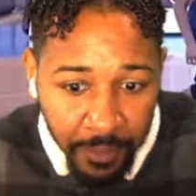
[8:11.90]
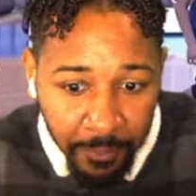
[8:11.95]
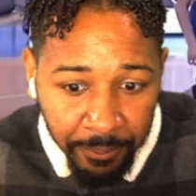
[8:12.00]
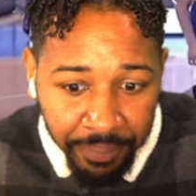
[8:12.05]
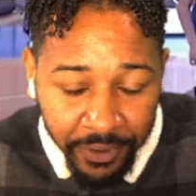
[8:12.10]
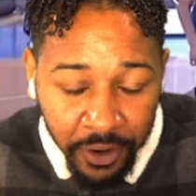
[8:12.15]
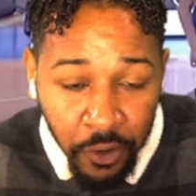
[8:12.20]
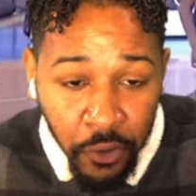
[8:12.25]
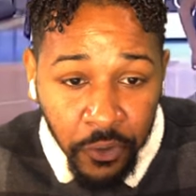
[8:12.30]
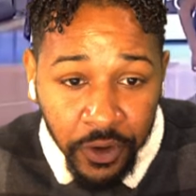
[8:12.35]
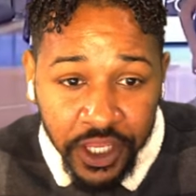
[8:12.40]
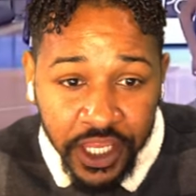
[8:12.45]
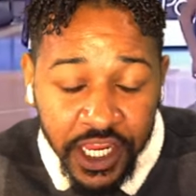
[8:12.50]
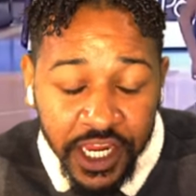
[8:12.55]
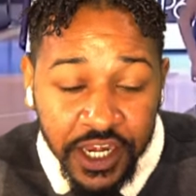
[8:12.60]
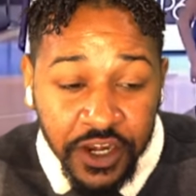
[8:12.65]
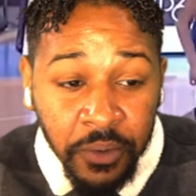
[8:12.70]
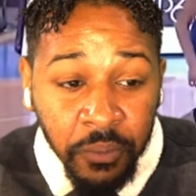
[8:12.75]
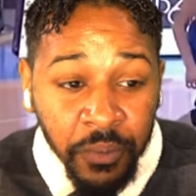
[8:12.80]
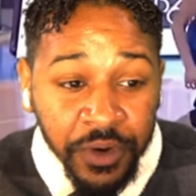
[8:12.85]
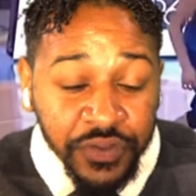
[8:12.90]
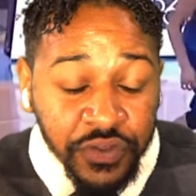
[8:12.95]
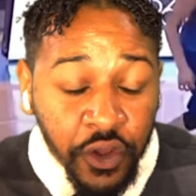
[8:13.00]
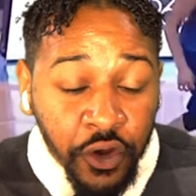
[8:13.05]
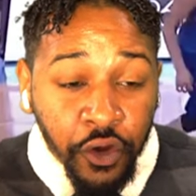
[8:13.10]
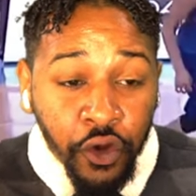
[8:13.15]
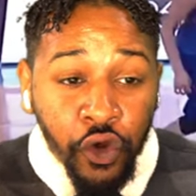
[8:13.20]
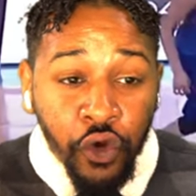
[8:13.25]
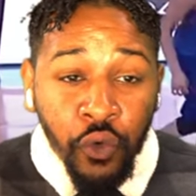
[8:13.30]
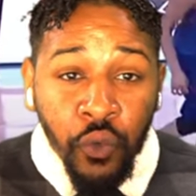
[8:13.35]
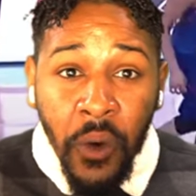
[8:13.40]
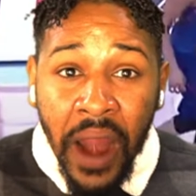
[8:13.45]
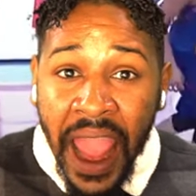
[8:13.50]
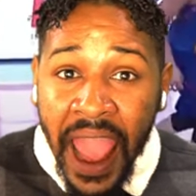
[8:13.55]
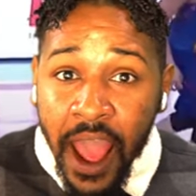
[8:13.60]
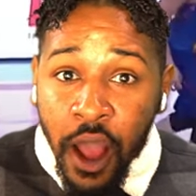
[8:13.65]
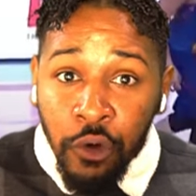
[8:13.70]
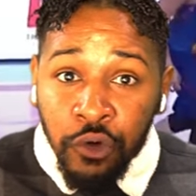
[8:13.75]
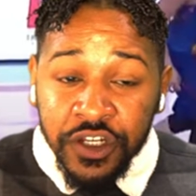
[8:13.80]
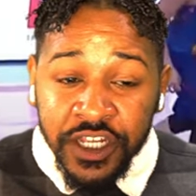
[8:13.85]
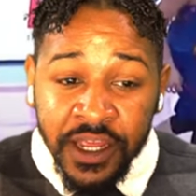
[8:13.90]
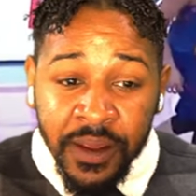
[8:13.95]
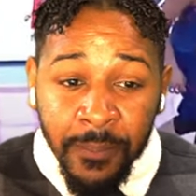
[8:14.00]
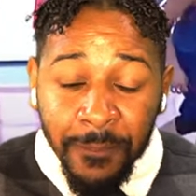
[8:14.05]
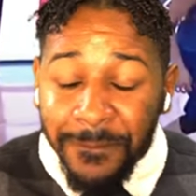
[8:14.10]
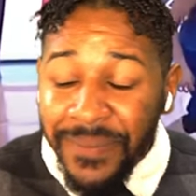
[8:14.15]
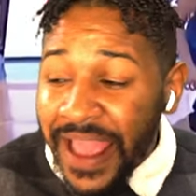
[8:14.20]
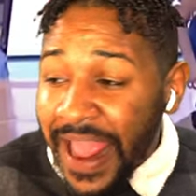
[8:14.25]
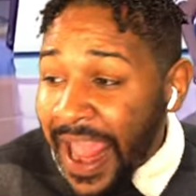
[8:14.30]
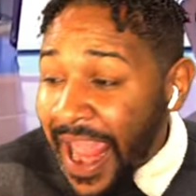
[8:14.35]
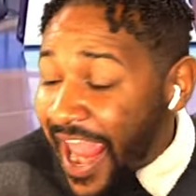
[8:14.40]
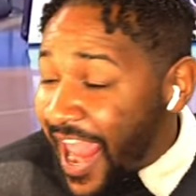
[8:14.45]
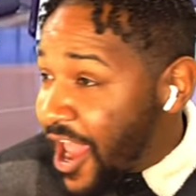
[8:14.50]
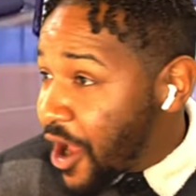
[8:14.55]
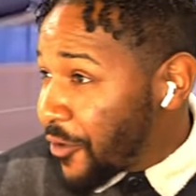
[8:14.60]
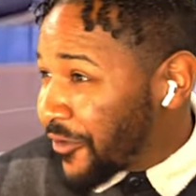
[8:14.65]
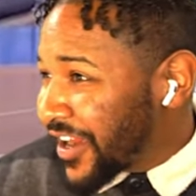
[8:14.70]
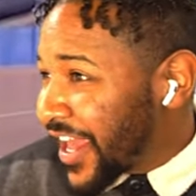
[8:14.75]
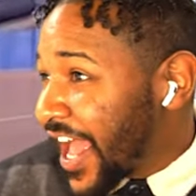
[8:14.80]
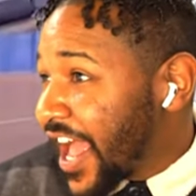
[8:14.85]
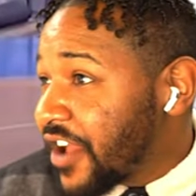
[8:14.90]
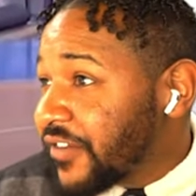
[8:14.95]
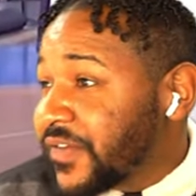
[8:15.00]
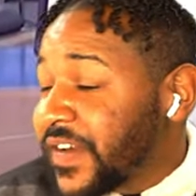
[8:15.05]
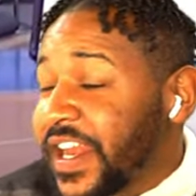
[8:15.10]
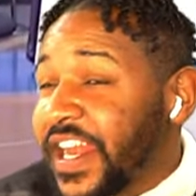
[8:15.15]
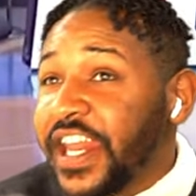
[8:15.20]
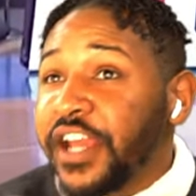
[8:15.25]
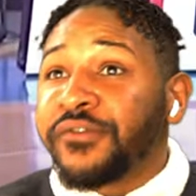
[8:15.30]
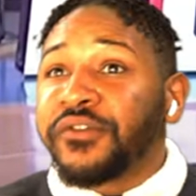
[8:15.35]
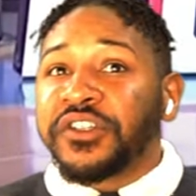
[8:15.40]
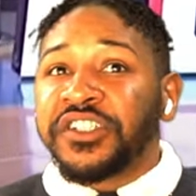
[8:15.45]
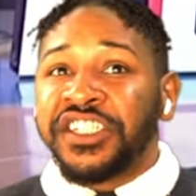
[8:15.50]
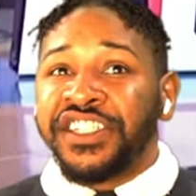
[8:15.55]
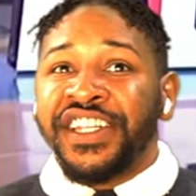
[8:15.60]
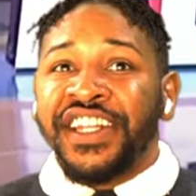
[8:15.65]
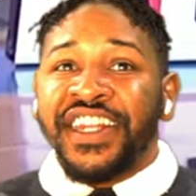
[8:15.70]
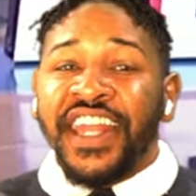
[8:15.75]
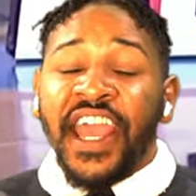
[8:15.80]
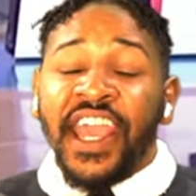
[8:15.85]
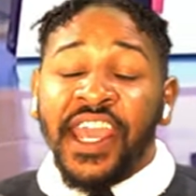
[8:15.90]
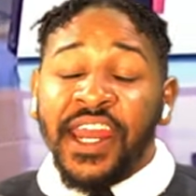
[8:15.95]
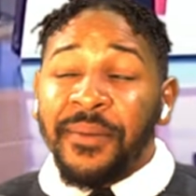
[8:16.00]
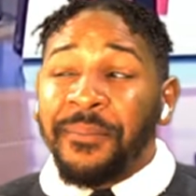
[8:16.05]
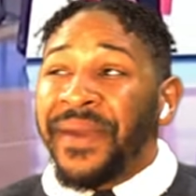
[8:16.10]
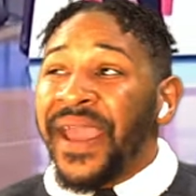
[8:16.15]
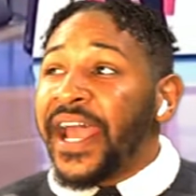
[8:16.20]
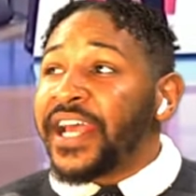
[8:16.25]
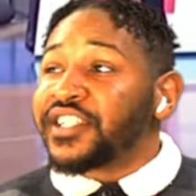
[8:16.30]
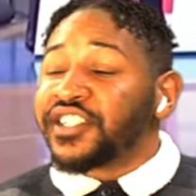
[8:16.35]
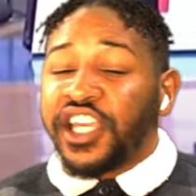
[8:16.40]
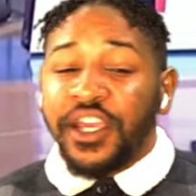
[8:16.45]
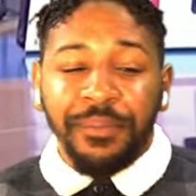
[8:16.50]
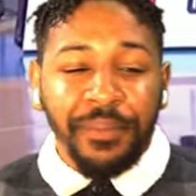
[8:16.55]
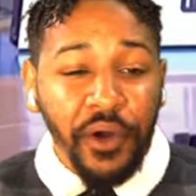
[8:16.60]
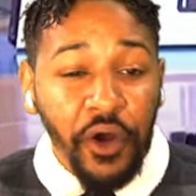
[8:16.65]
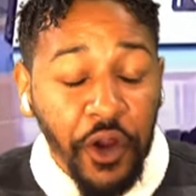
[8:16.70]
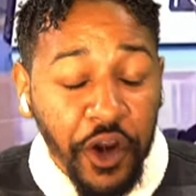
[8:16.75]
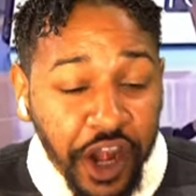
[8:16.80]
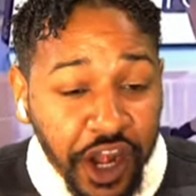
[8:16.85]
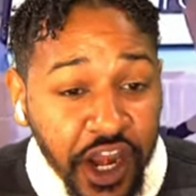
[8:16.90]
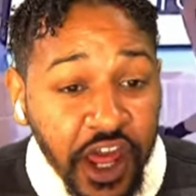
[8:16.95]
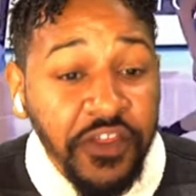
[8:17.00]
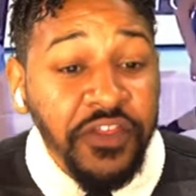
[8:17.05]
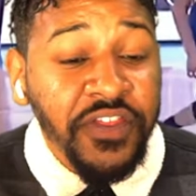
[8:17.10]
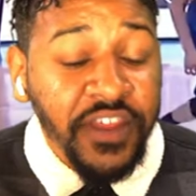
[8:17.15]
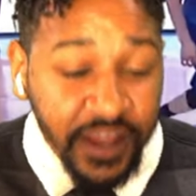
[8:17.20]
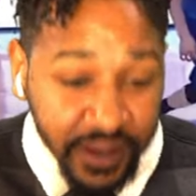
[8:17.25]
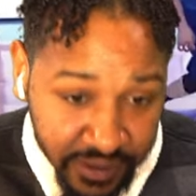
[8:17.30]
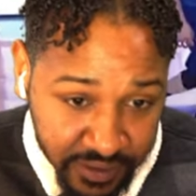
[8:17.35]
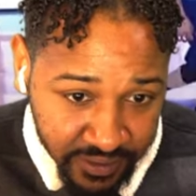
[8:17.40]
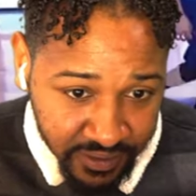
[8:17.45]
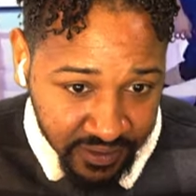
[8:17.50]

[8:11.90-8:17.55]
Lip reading: Bro, getting him with the ground and pound. I've never seen that in basketball. Nothing.